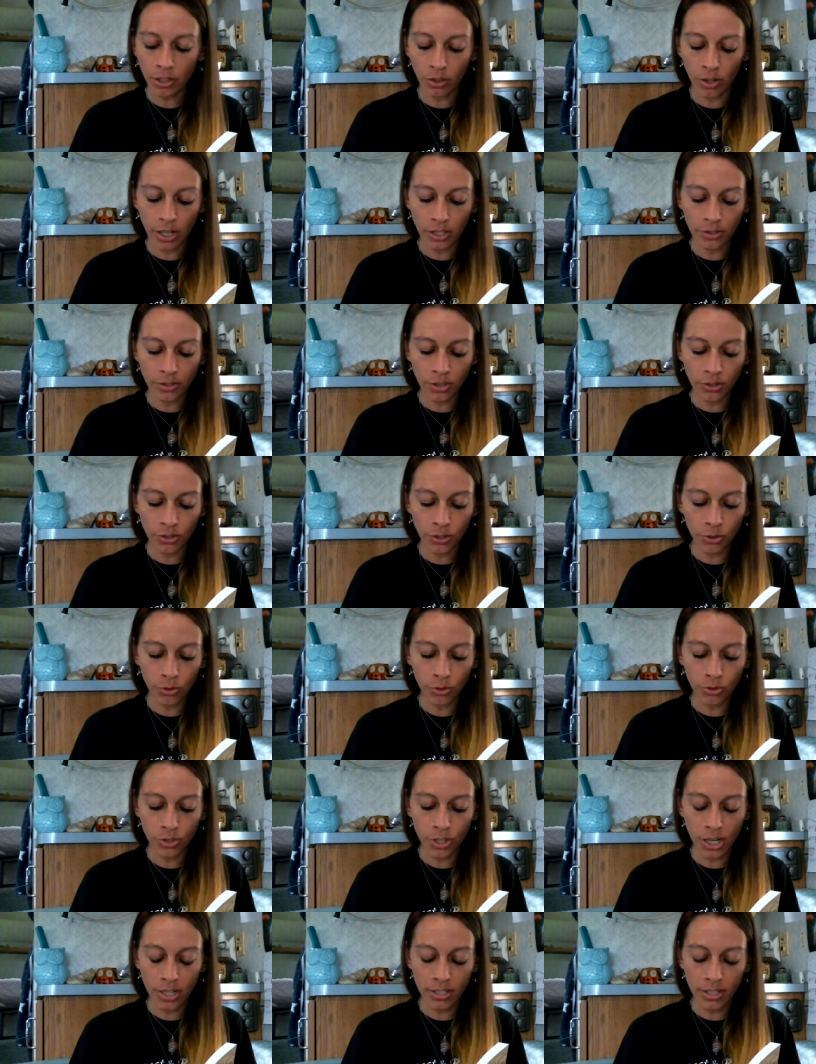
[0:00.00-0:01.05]
on to do
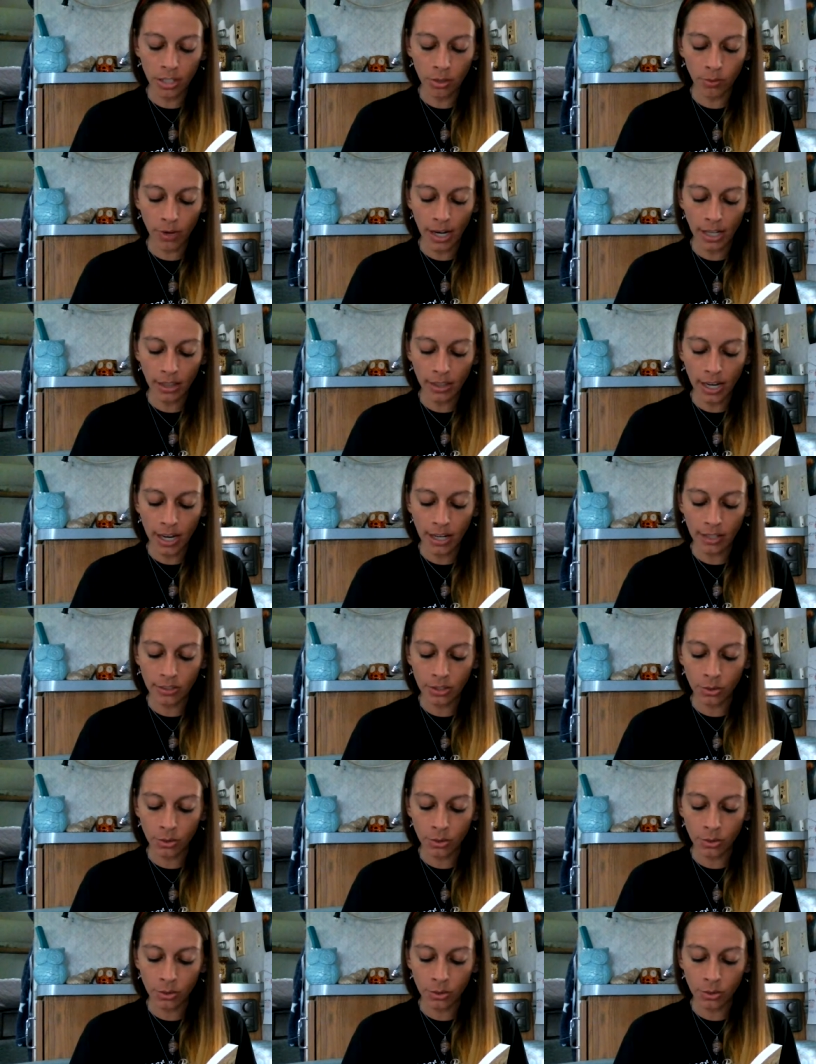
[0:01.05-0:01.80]
just the right thing